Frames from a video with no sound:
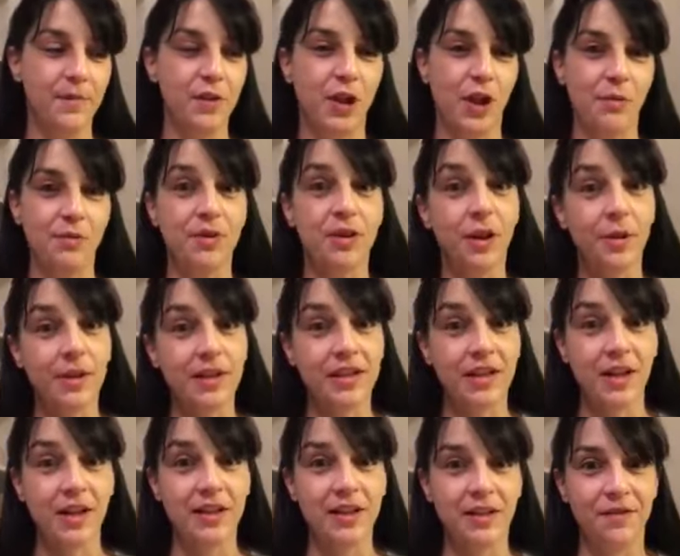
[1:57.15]
So I'm so
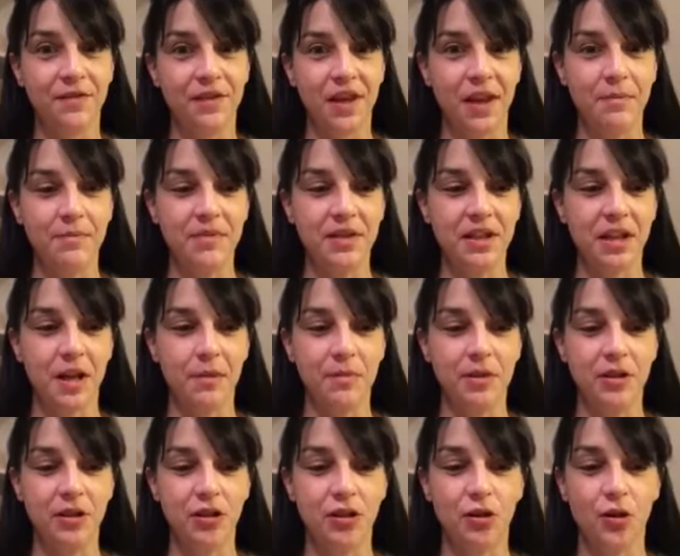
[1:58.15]
excited for them to come
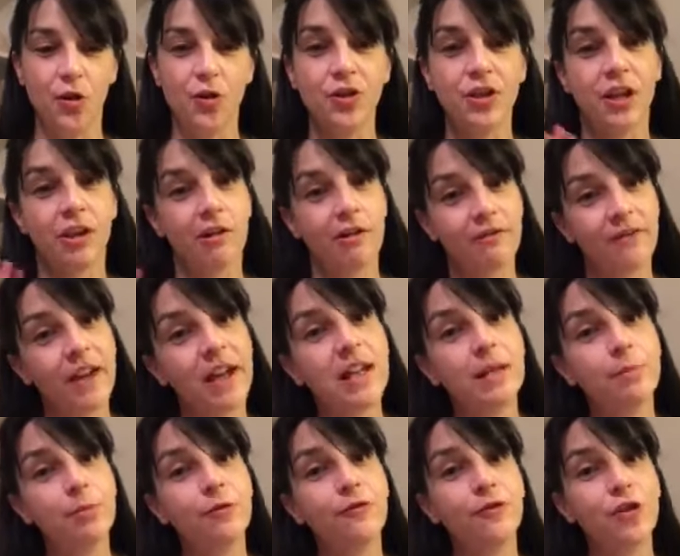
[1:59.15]
into store. So they're
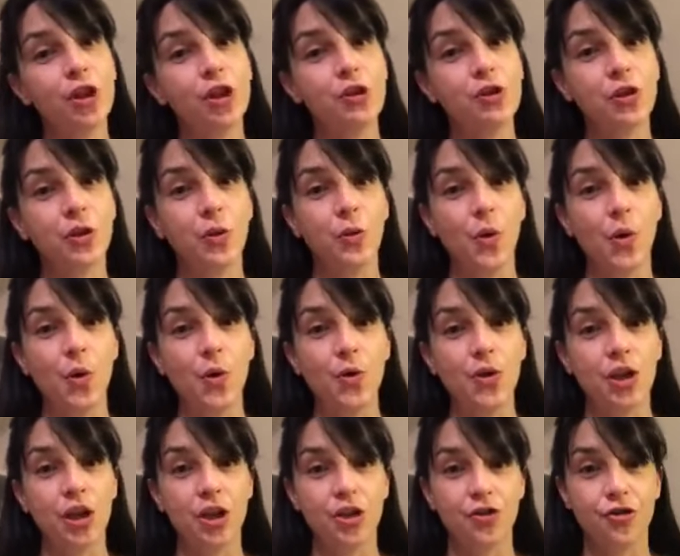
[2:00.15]
available for you to
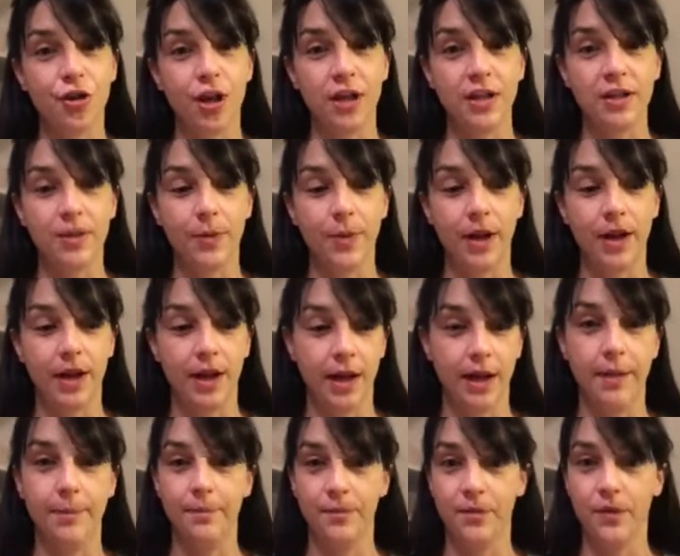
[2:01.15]
order straight away,
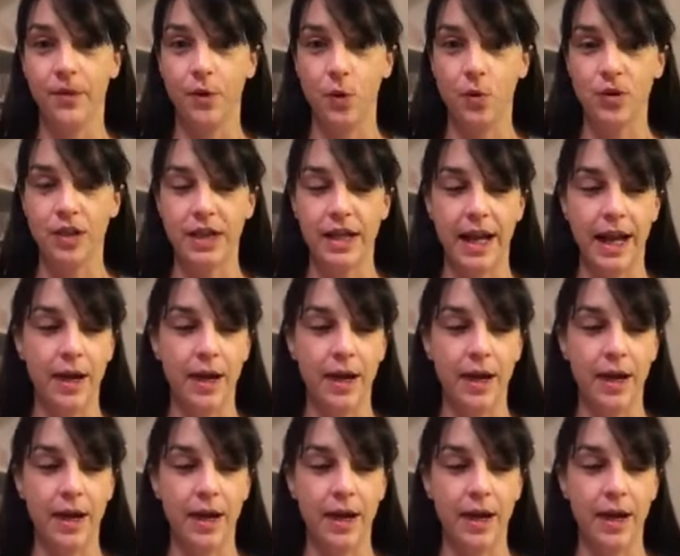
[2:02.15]
order